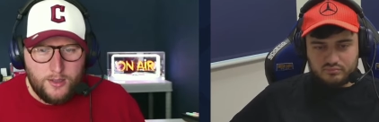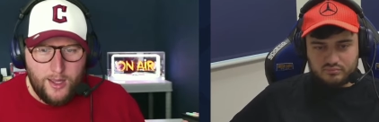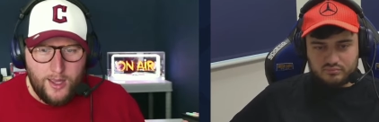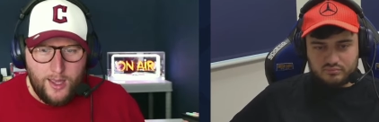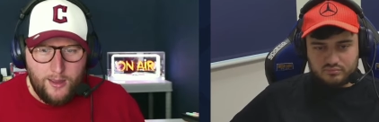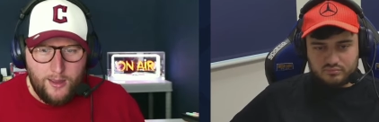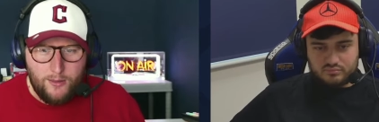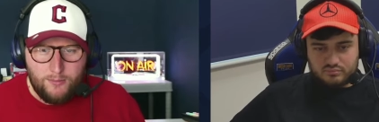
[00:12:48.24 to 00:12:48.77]

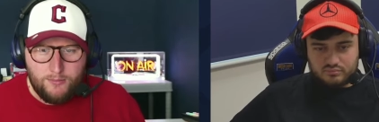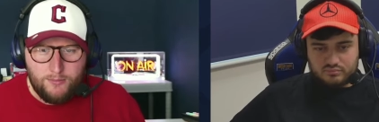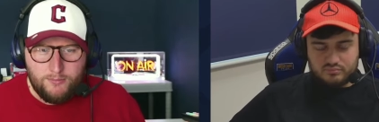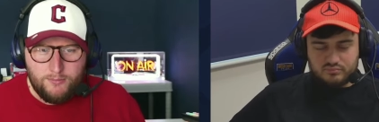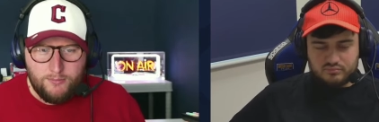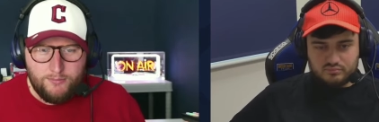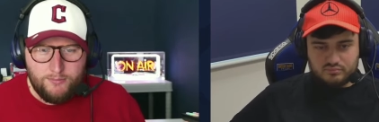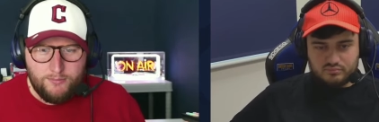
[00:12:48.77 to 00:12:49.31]
Speaker 1: um,
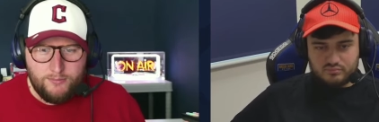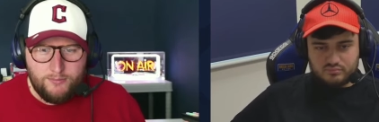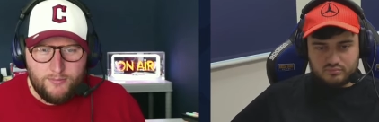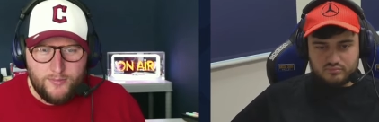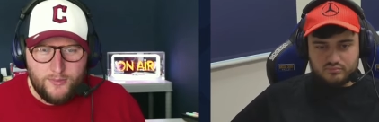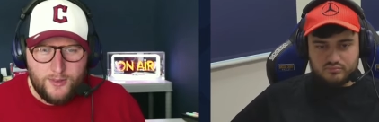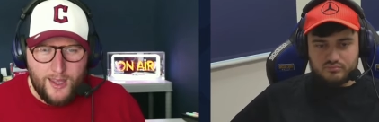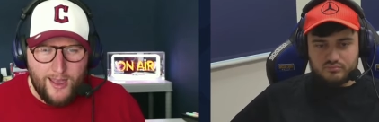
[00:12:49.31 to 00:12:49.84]

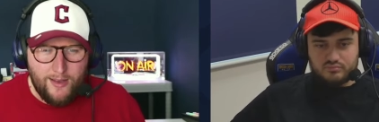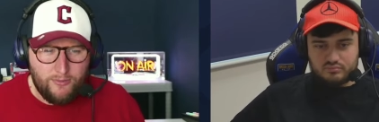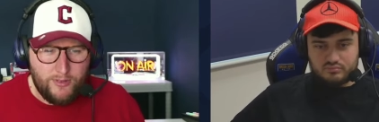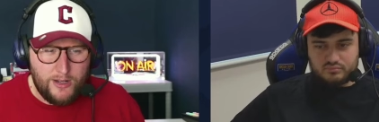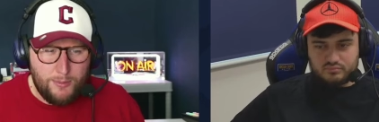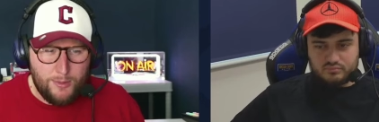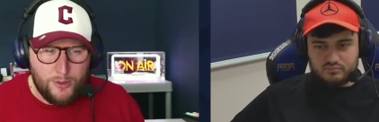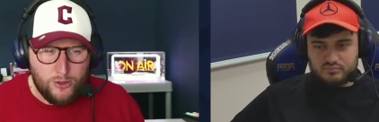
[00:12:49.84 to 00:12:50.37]
they haven't
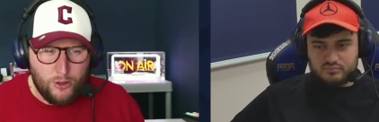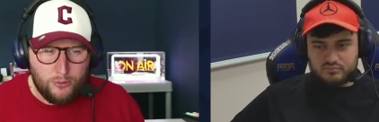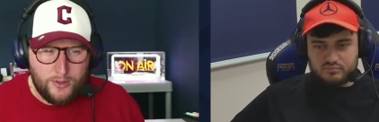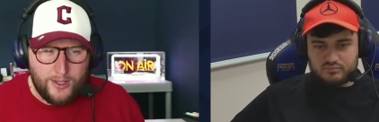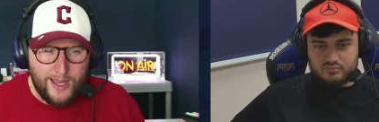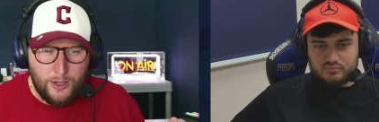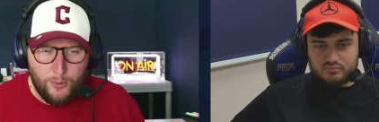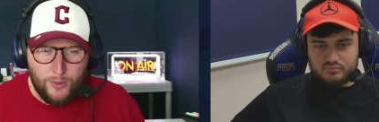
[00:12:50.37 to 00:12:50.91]
really been thrown
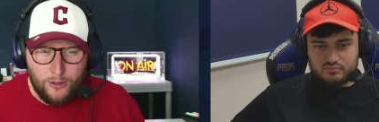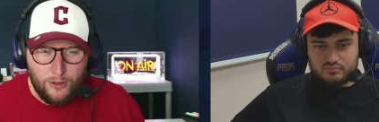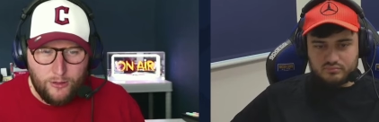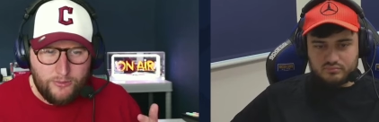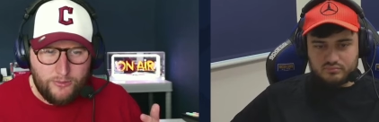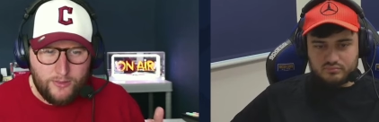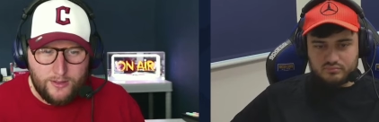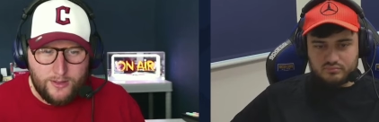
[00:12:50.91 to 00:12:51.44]
together with
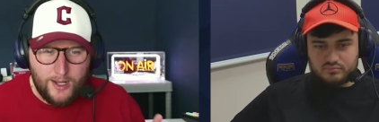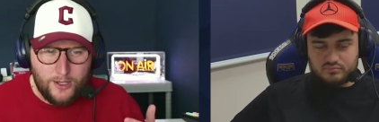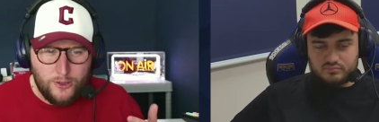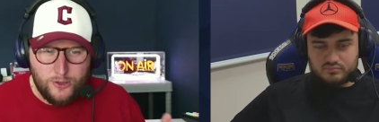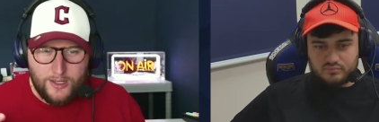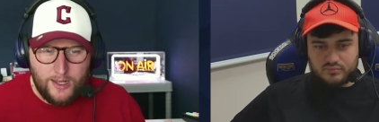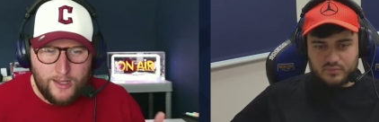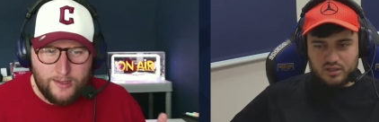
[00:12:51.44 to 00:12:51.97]
enough
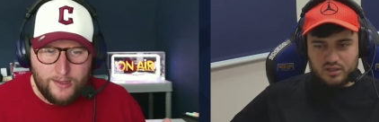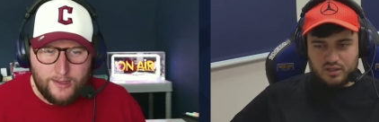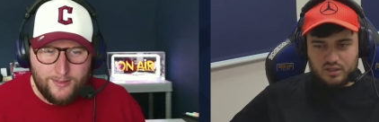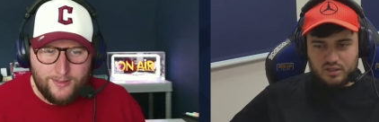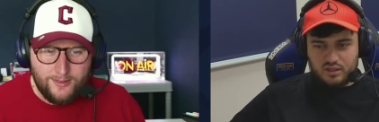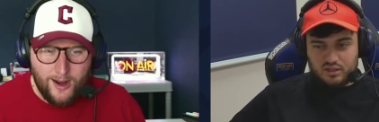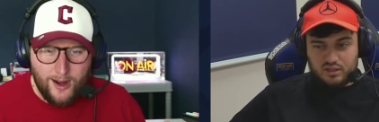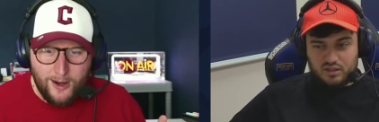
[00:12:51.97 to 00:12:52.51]
intentionality
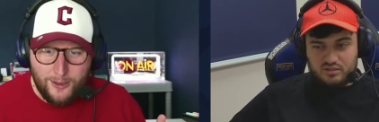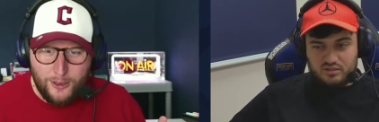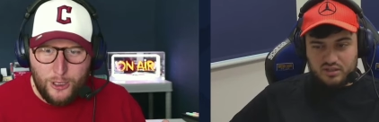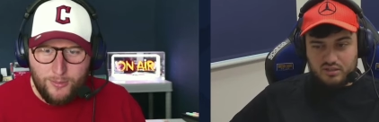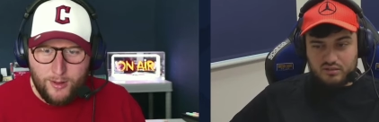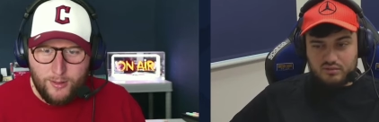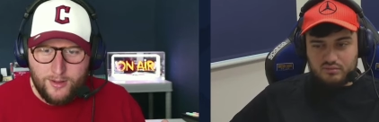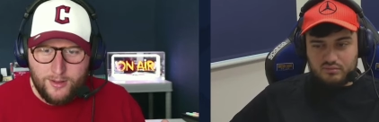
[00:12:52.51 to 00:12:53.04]
to argue
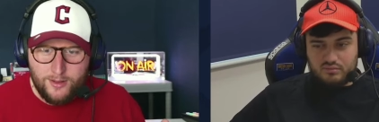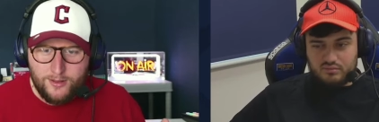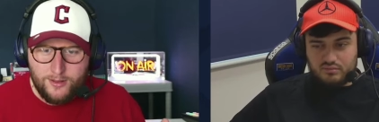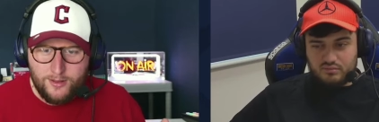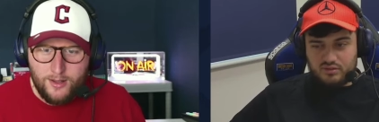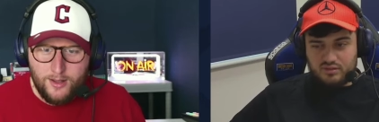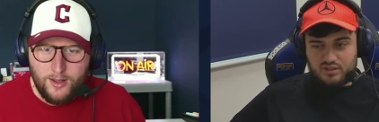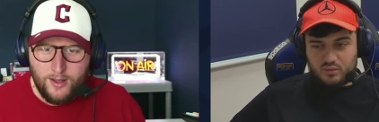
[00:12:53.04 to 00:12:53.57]
about. you're
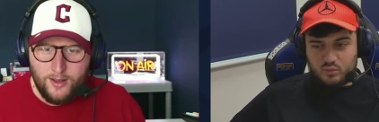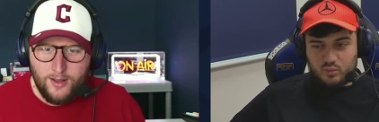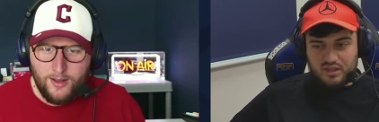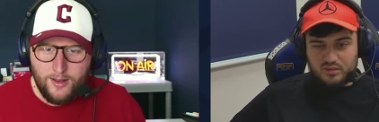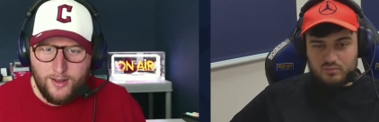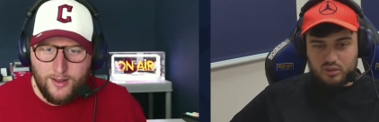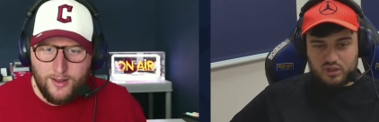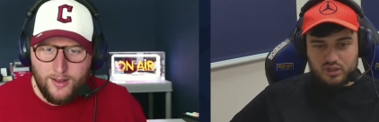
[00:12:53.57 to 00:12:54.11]
Speaker 2: saying
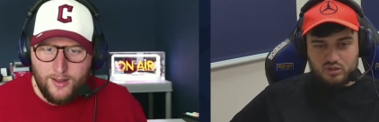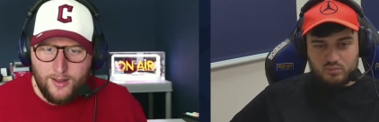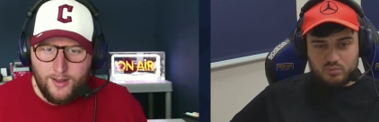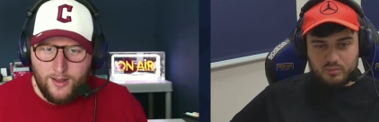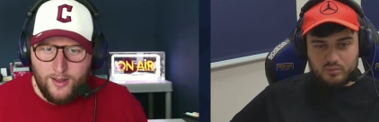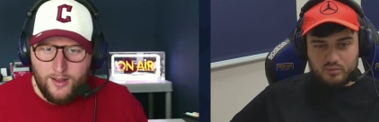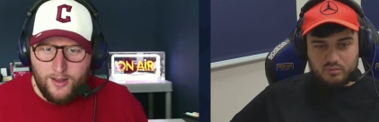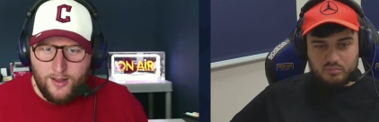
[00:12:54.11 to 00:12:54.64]
Wayne
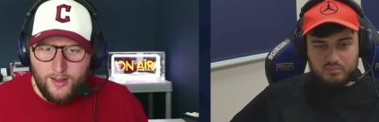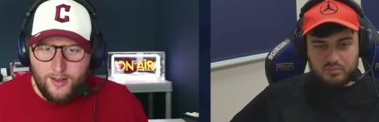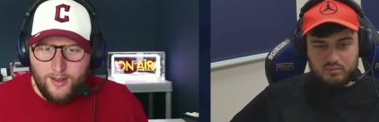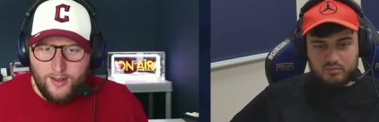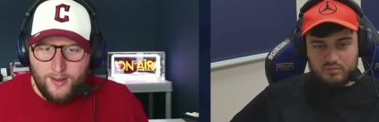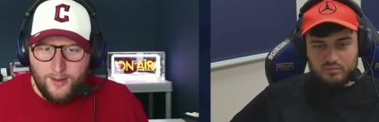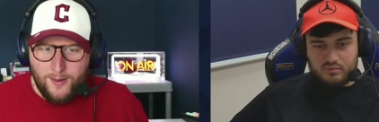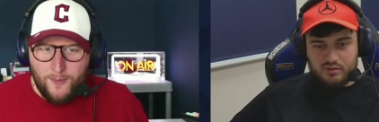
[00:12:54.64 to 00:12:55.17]
Bridge popped
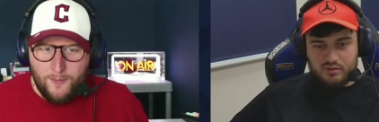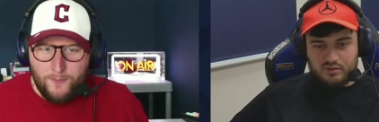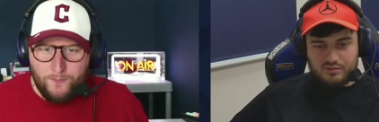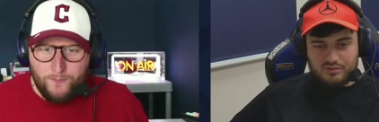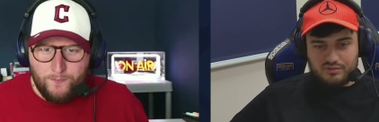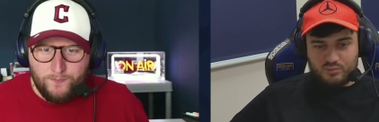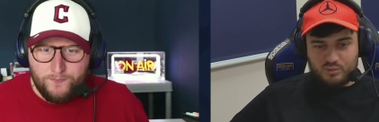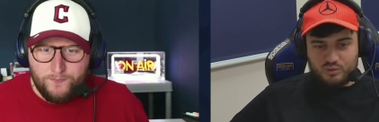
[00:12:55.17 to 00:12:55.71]
up
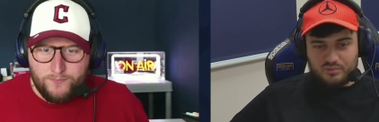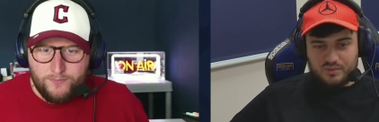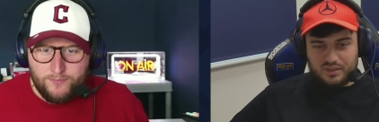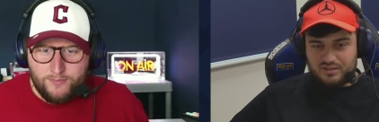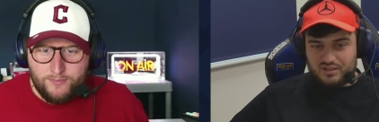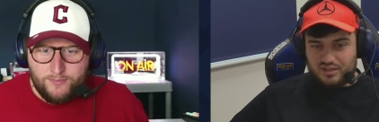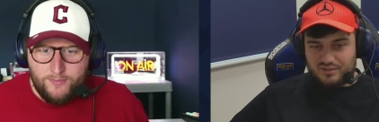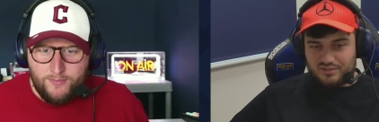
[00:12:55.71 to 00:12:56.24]
and one too
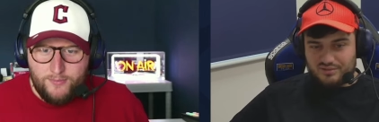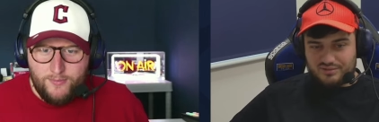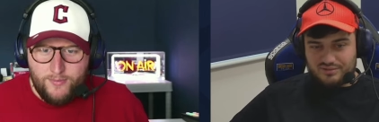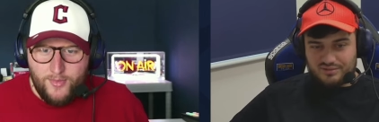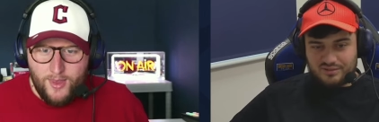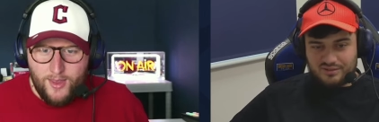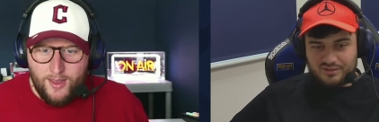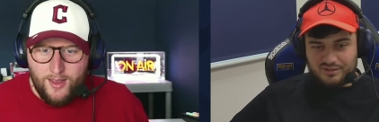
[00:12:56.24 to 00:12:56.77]
many chocolate.
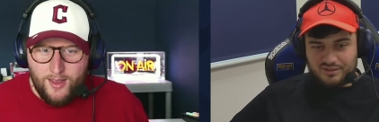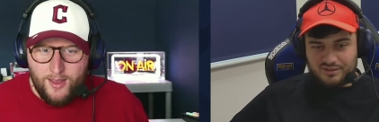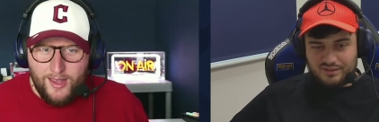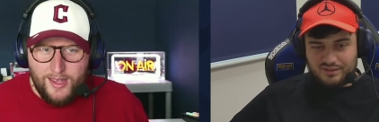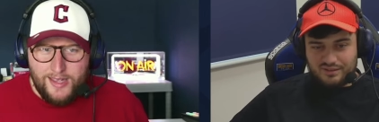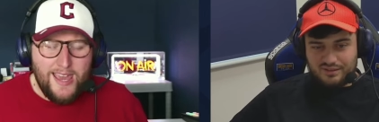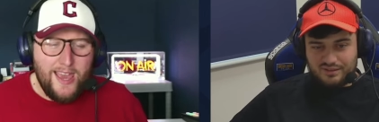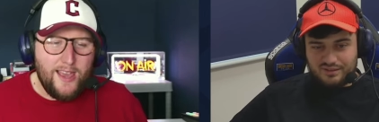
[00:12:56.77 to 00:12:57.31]

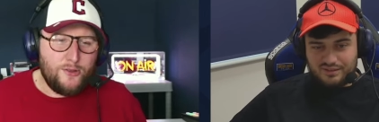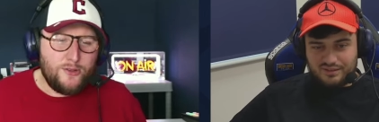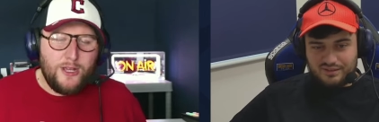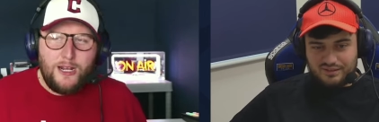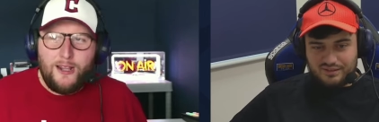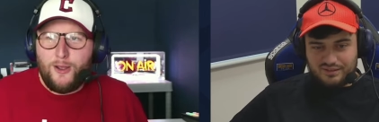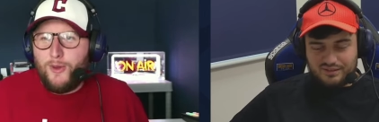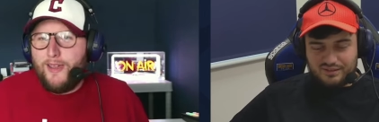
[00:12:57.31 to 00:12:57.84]
Speaker 1: Yeah, it's just
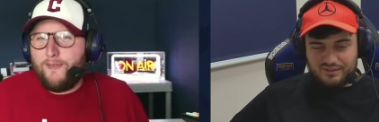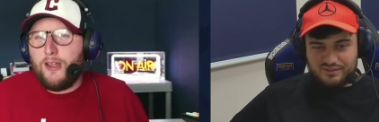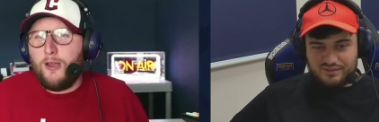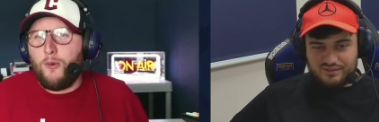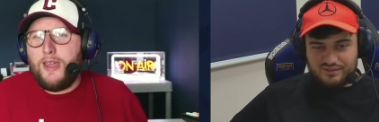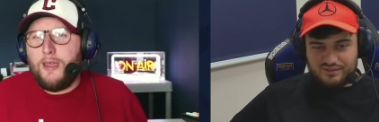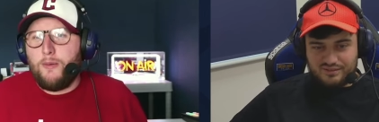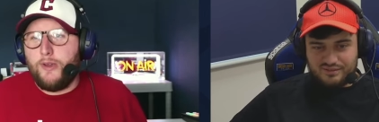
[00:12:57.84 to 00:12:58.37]
kind of like every
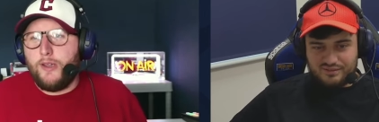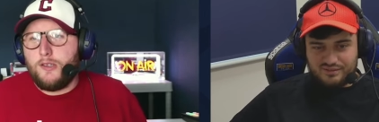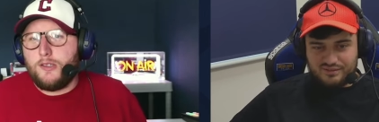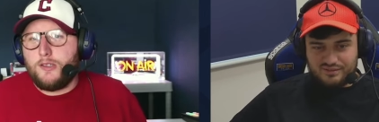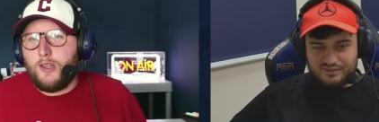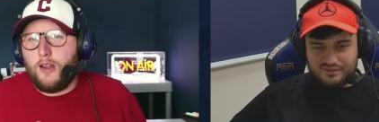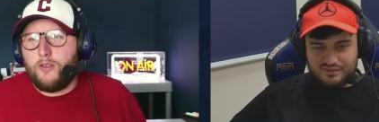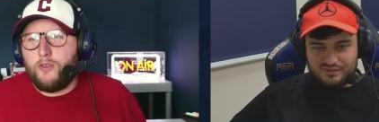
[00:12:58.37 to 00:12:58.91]
time Wayne Bridge
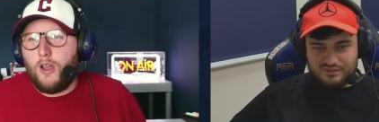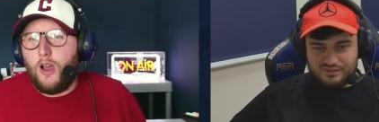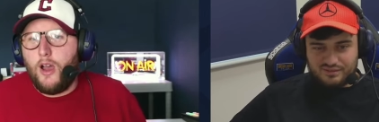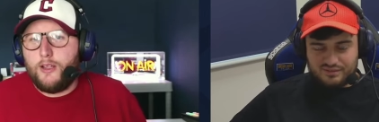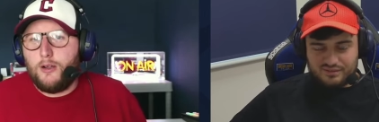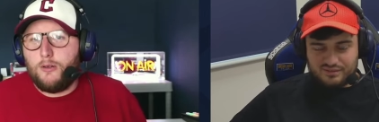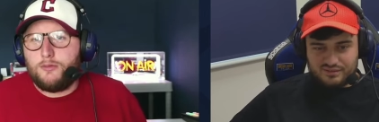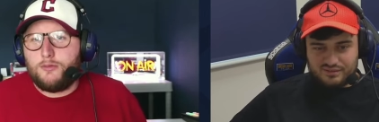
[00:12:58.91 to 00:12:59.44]
is there, it's like
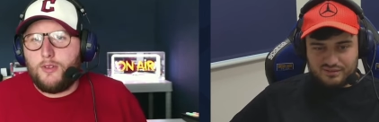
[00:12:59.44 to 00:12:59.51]
I don't,